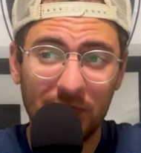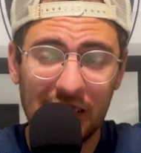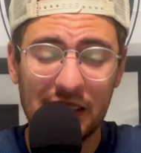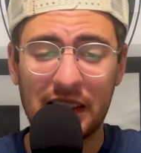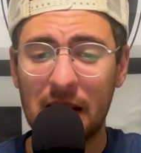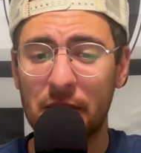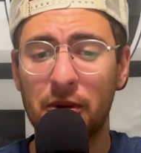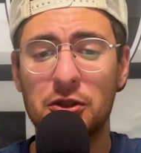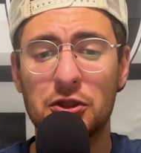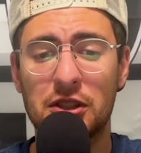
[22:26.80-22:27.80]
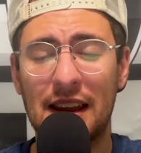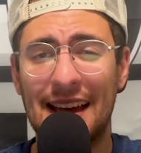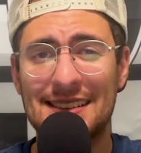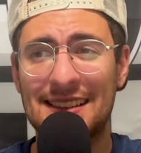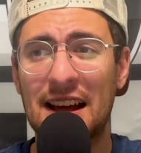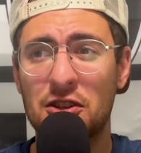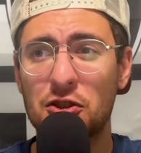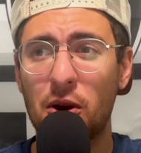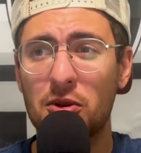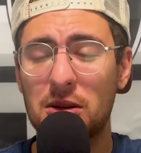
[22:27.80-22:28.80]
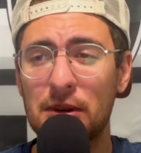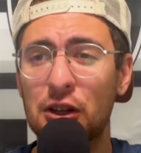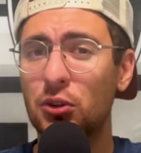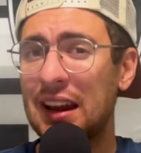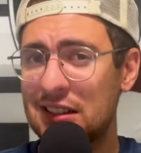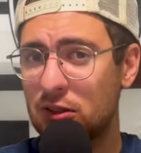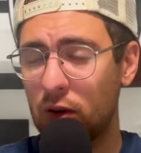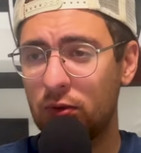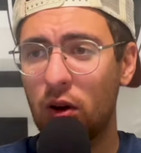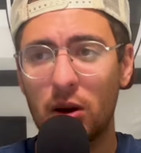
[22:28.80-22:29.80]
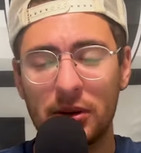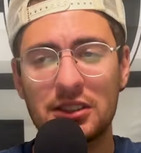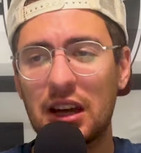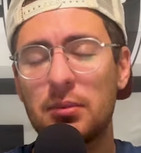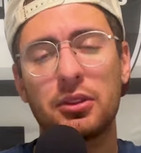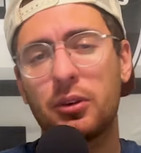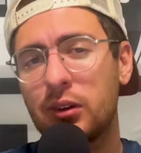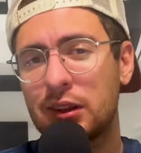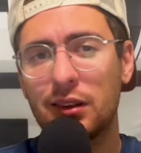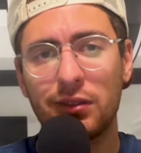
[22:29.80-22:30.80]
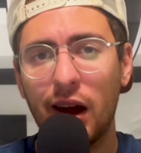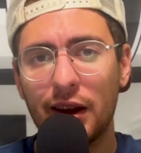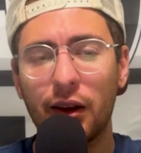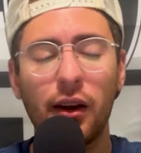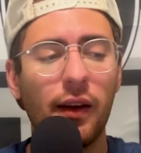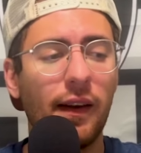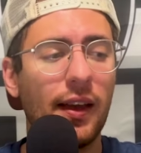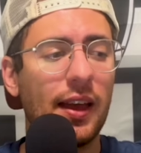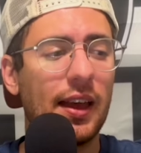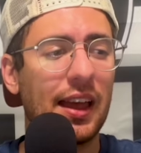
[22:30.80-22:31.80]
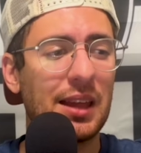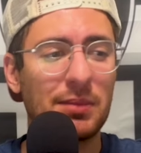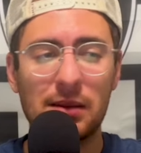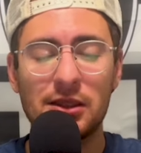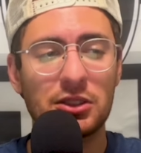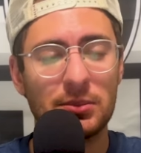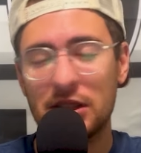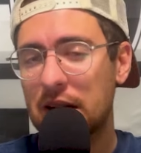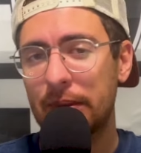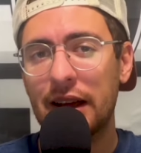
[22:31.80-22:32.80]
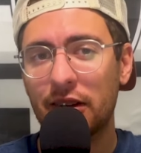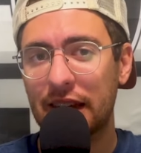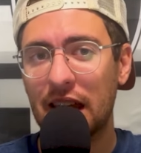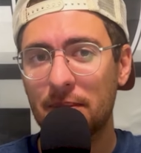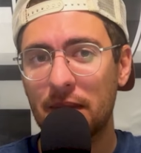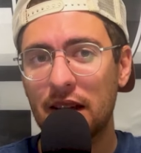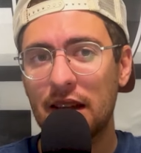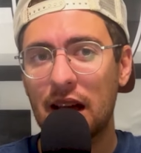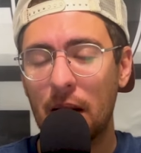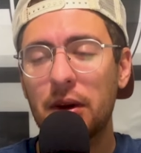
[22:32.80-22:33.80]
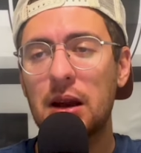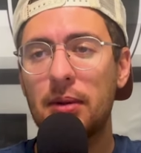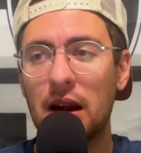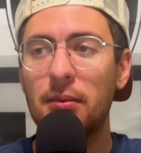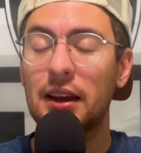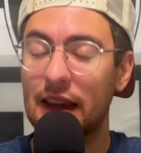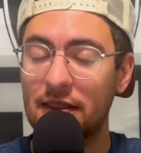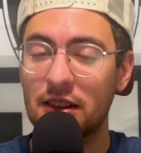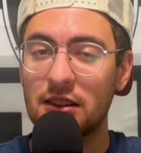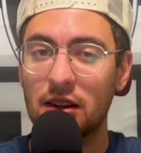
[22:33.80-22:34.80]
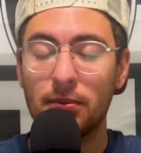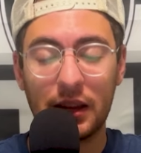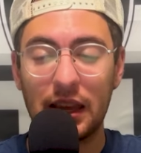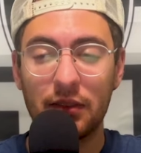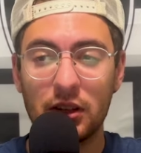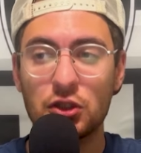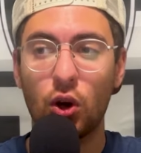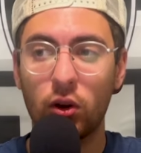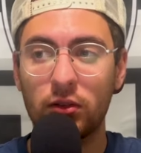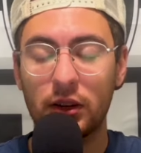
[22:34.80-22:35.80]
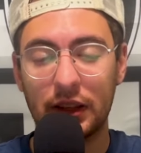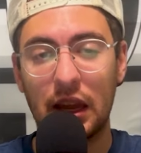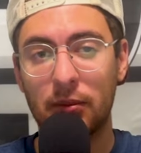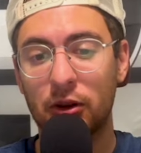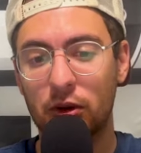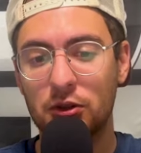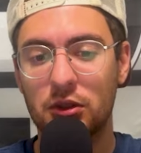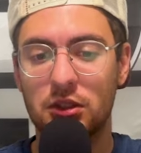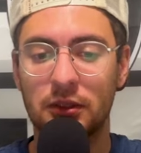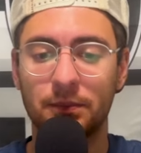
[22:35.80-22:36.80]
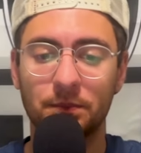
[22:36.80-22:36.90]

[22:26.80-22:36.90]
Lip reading: The Cameron Richardson has not shown to be great so far, but he's kind of been thrown into the fire. And maybe this would be a coming out game. I'm going to bet on Mike Evans over to Cameron Richardson.